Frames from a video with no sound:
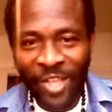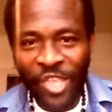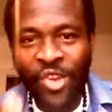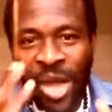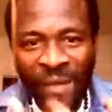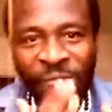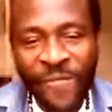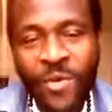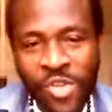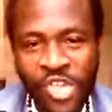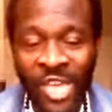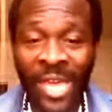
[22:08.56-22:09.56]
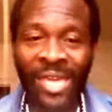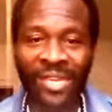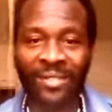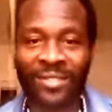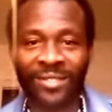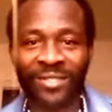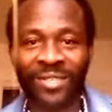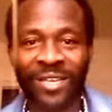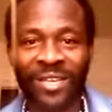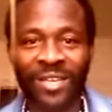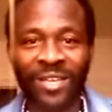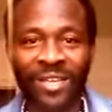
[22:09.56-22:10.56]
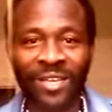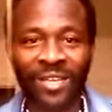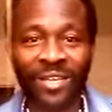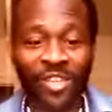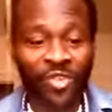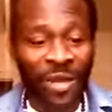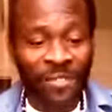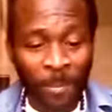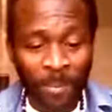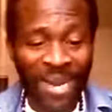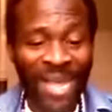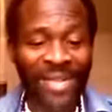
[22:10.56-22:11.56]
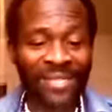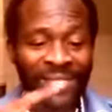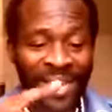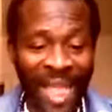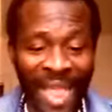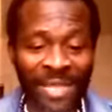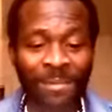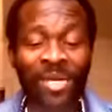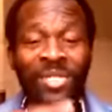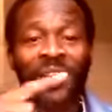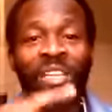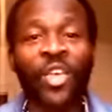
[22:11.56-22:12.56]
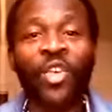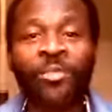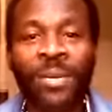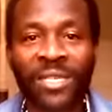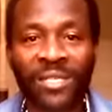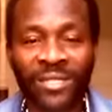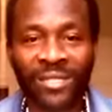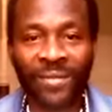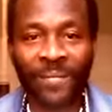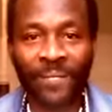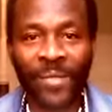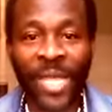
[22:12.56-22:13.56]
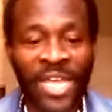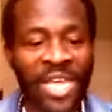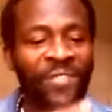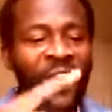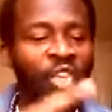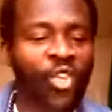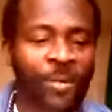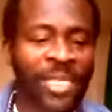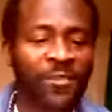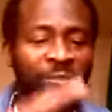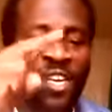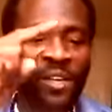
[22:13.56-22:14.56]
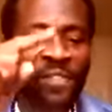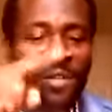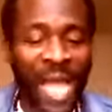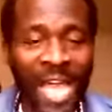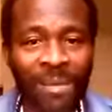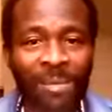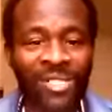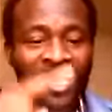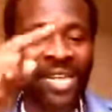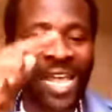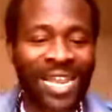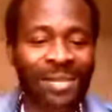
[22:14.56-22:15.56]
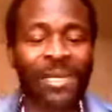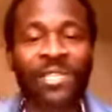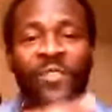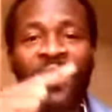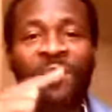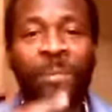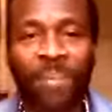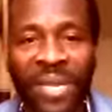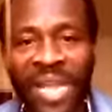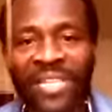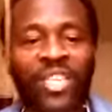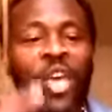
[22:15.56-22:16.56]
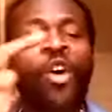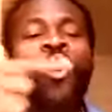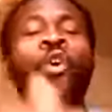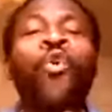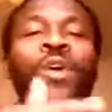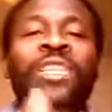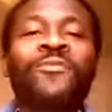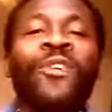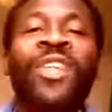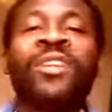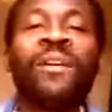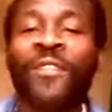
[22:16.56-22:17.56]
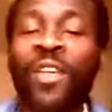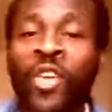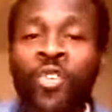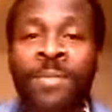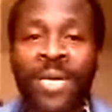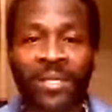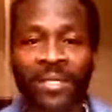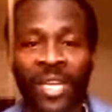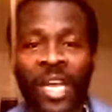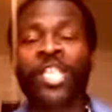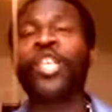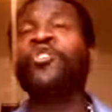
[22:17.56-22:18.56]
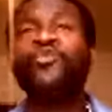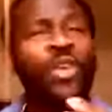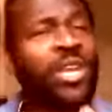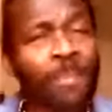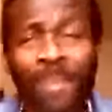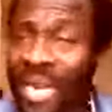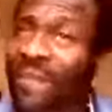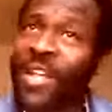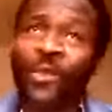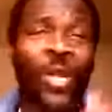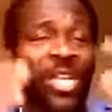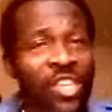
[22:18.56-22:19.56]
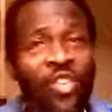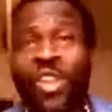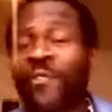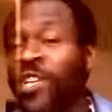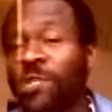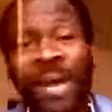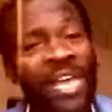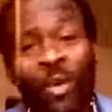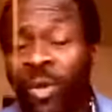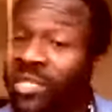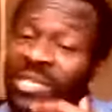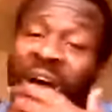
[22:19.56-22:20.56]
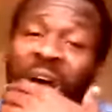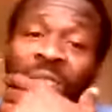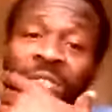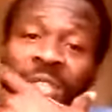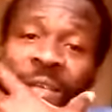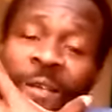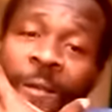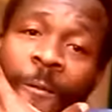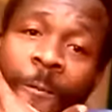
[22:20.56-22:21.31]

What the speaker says: You have food chains. You have the plant, animals, and the humans. If the humans feed off the animals and the animals feed off the plants, who is feeding off the humans? Do you really believe that we're in a universe by ourselves?